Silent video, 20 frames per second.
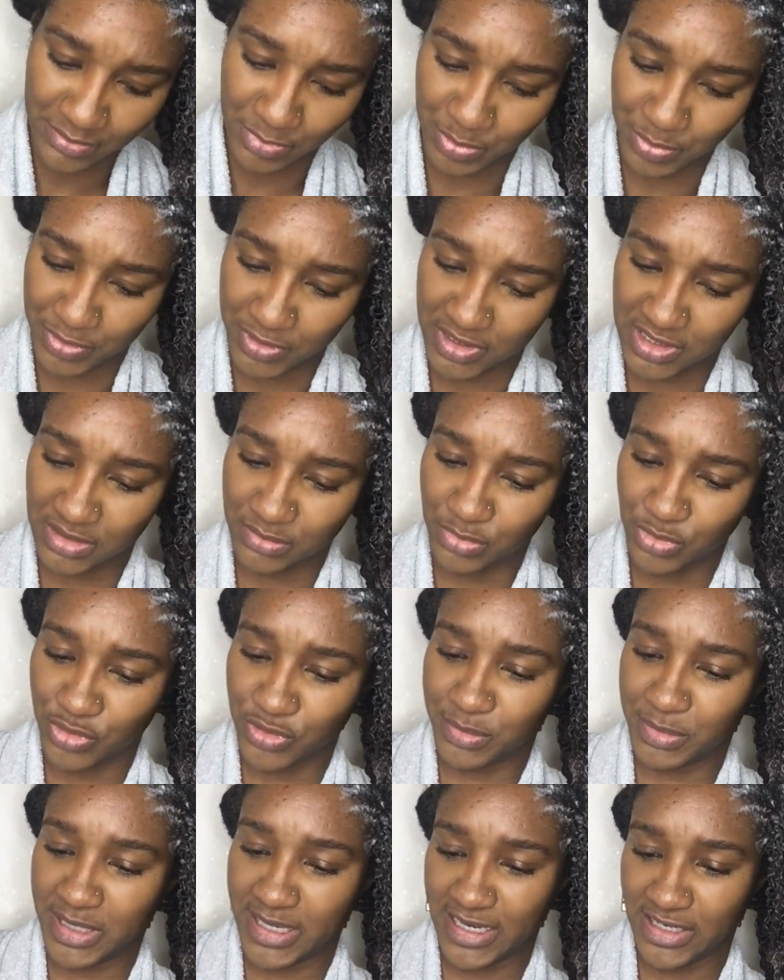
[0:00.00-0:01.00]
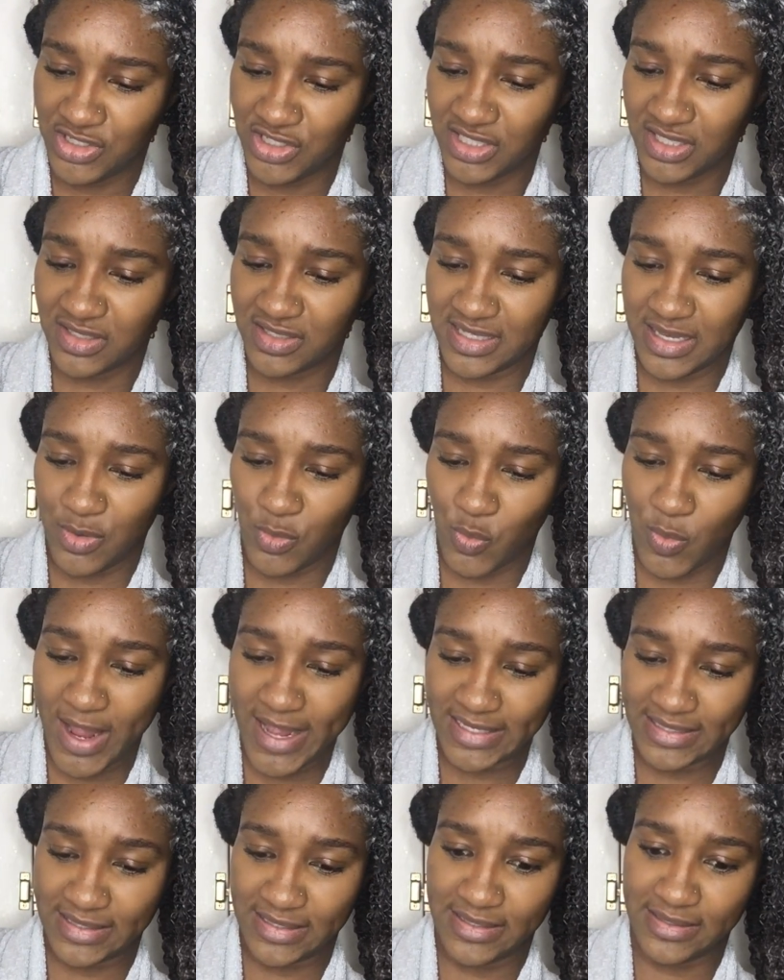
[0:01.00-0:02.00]
Put some more on my edges because that
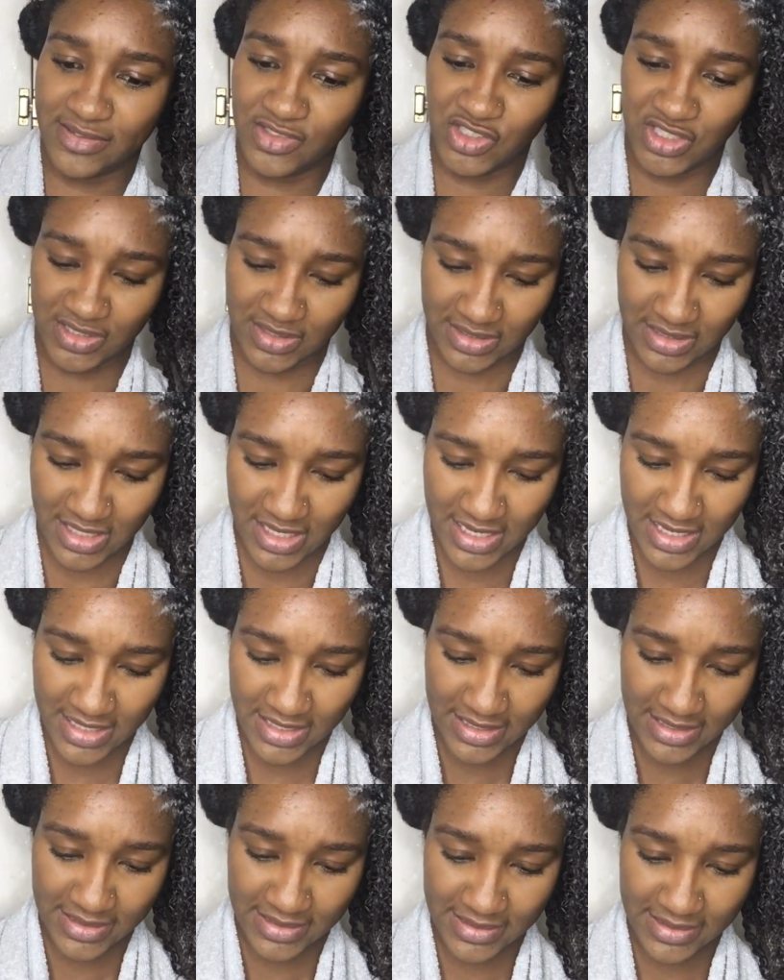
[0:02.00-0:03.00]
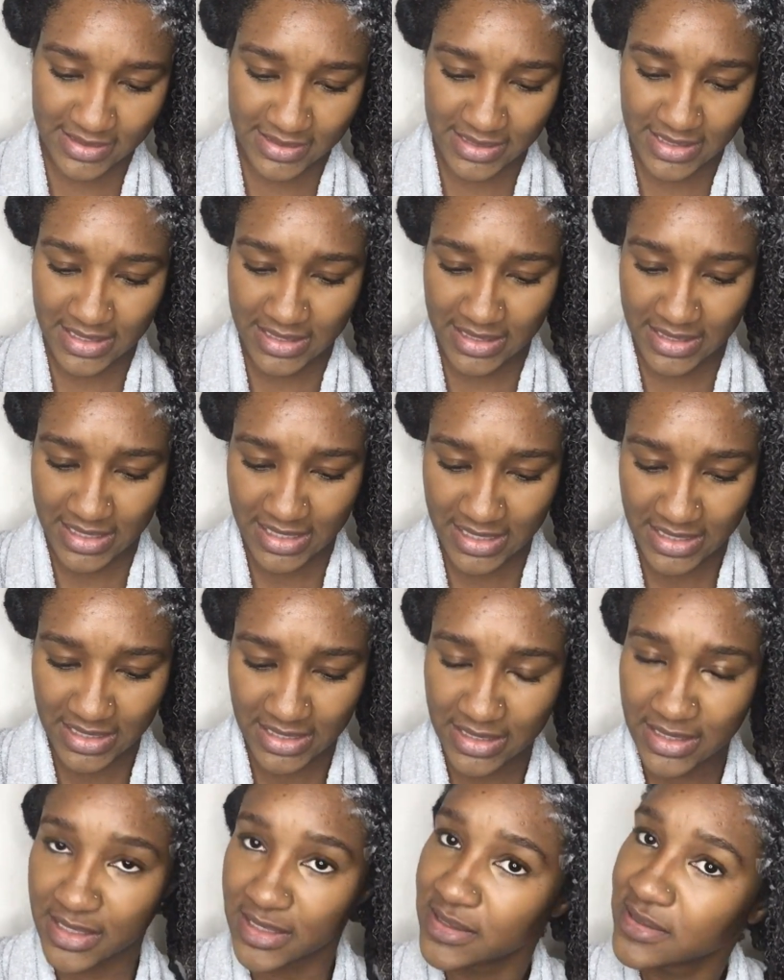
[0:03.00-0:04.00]
wax is just sitting there, you
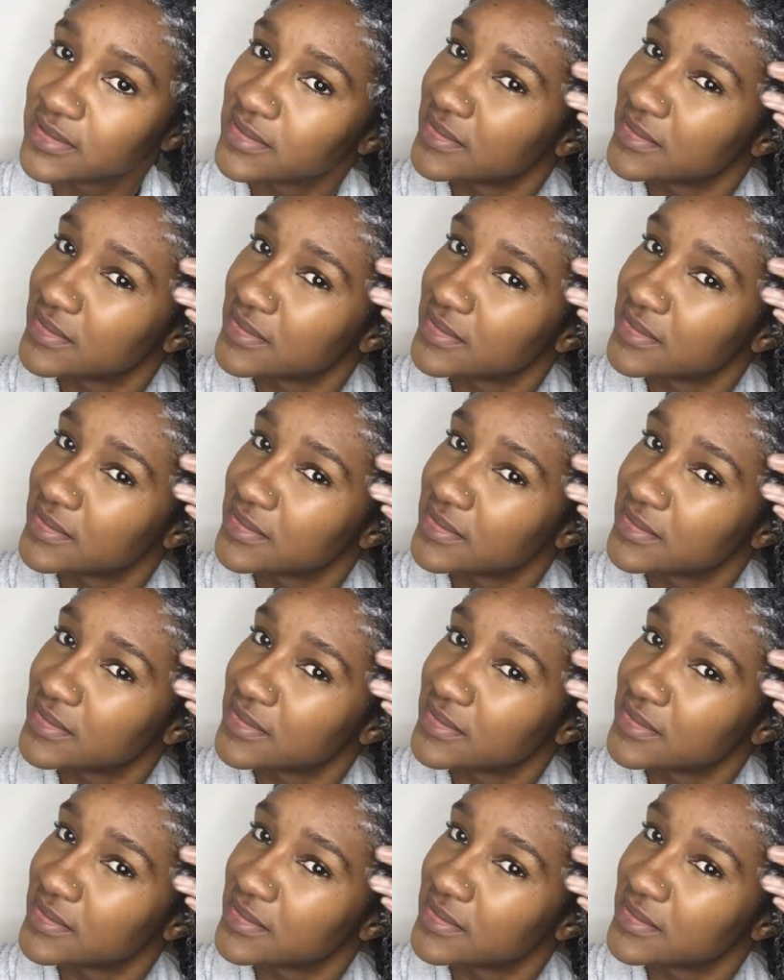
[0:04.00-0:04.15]
know.